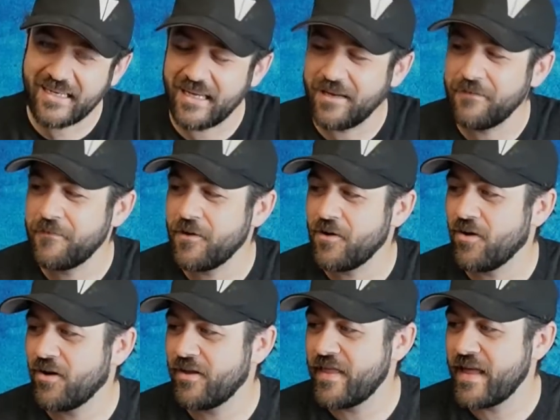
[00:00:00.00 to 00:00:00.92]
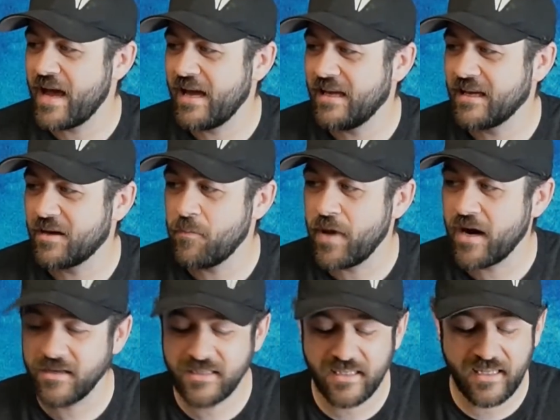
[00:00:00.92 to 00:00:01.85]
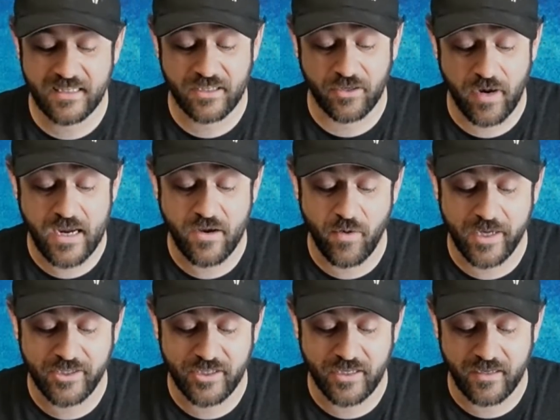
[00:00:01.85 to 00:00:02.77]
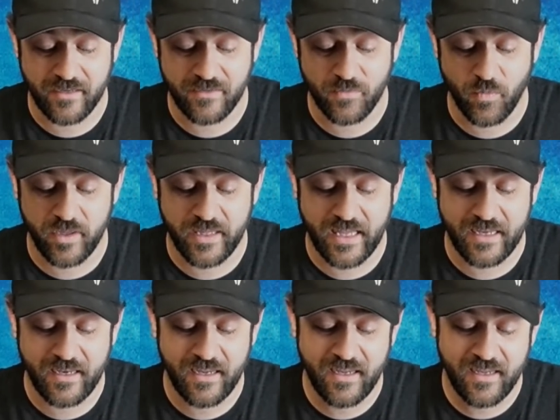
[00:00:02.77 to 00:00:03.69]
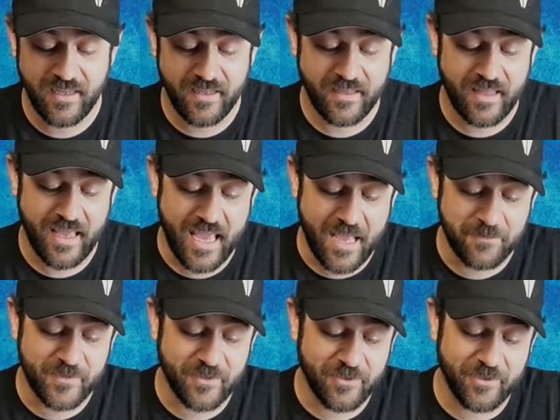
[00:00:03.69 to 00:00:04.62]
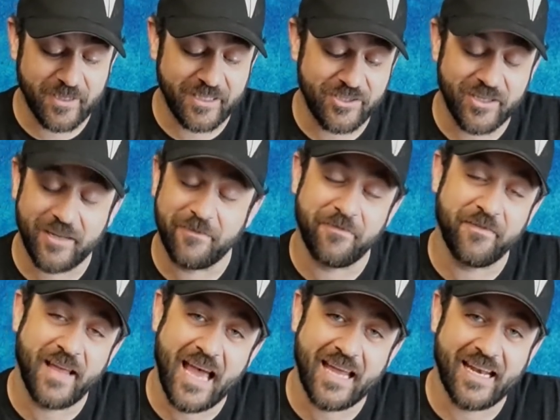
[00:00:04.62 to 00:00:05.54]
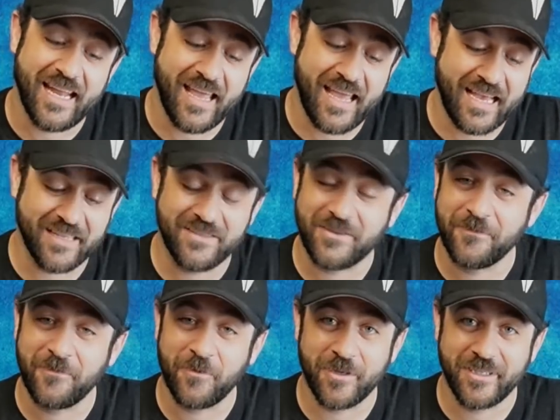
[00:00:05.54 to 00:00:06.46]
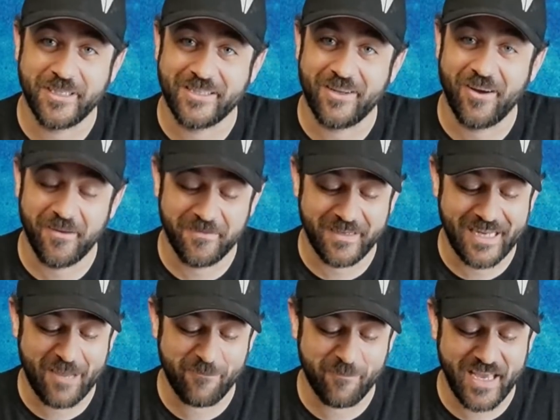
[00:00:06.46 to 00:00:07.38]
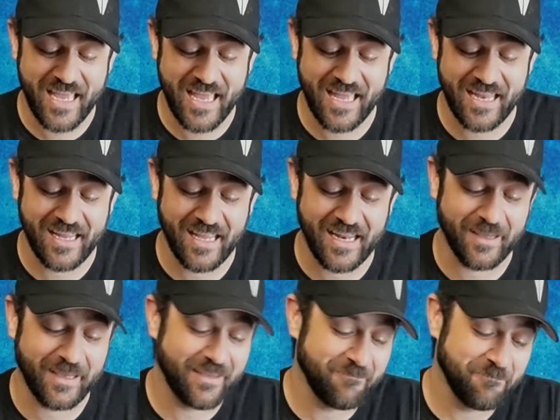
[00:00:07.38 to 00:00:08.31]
info on that in comparison. It's a great question, one that I absolutely should have had an answer for just off the top of my head. I'm